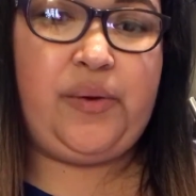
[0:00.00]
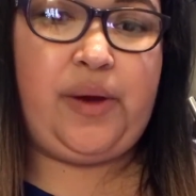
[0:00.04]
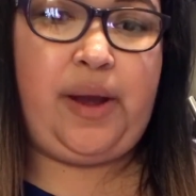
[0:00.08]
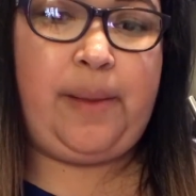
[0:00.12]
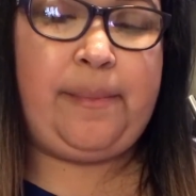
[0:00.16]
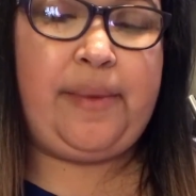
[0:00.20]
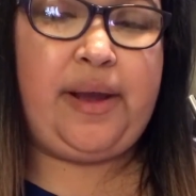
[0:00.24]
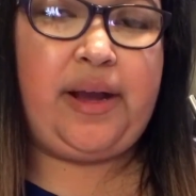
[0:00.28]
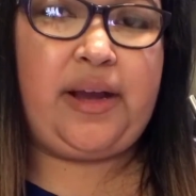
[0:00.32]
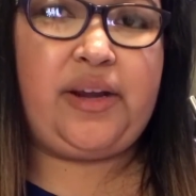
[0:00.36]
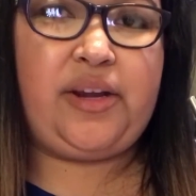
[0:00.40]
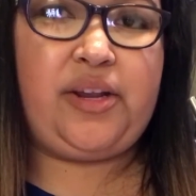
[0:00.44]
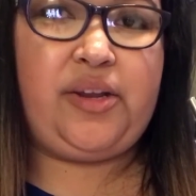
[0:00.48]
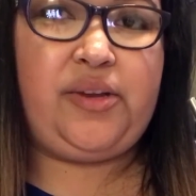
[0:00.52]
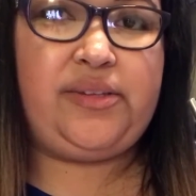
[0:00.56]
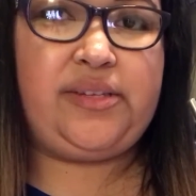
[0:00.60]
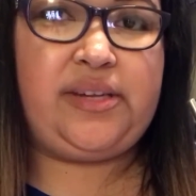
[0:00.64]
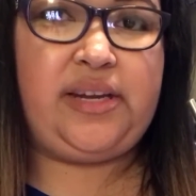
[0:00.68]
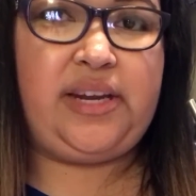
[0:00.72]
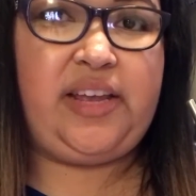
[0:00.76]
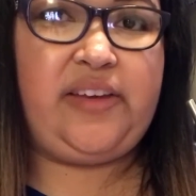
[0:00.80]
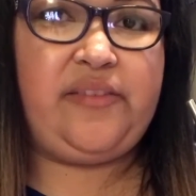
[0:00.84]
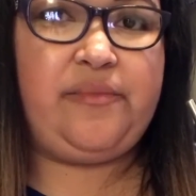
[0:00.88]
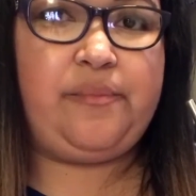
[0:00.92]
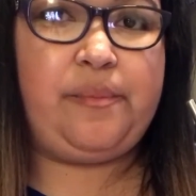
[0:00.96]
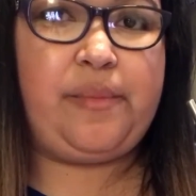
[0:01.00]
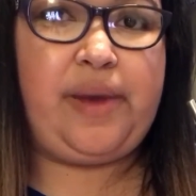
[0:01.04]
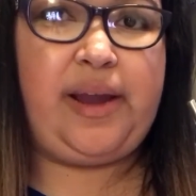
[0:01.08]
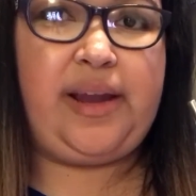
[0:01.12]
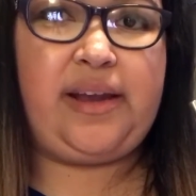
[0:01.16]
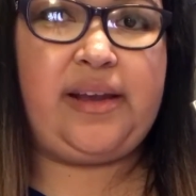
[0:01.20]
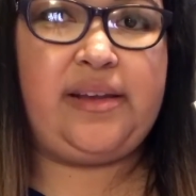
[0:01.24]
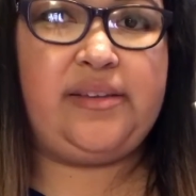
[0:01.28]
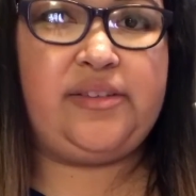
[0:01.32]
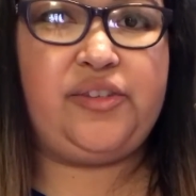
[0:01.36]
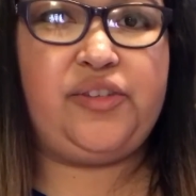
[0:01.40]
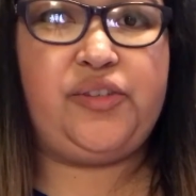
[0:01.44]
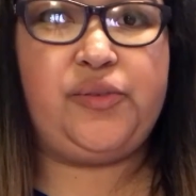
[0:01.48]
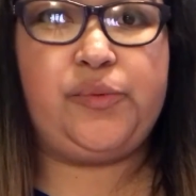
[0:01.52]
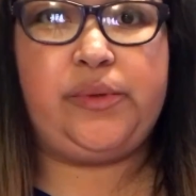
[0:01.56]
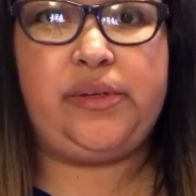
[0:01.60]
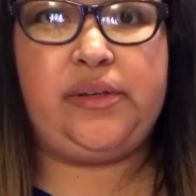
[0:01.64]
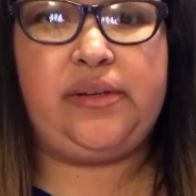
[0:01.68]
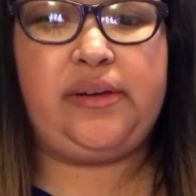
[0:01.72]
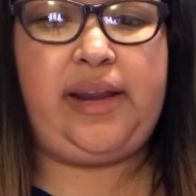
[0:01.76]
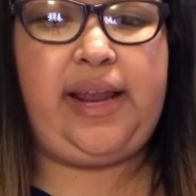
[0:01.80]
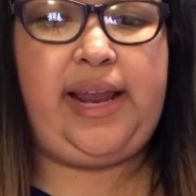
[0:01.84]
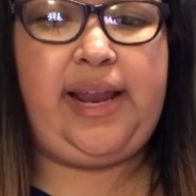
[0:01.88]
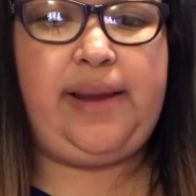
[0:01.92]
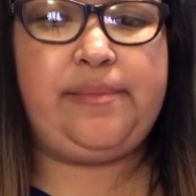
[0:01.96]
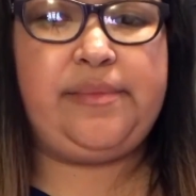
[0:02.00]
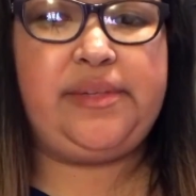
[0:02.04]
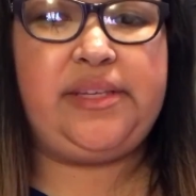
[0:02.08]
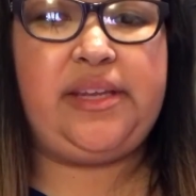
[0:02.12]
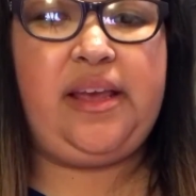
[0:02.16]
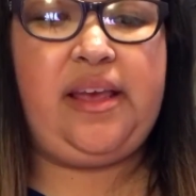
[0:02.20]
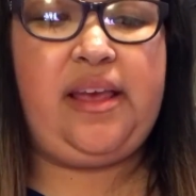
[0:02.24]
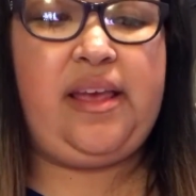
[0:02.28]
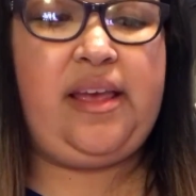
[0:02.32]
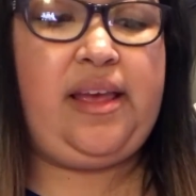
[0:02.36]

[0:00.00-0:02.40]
I'm not going to use any of my cousins' real names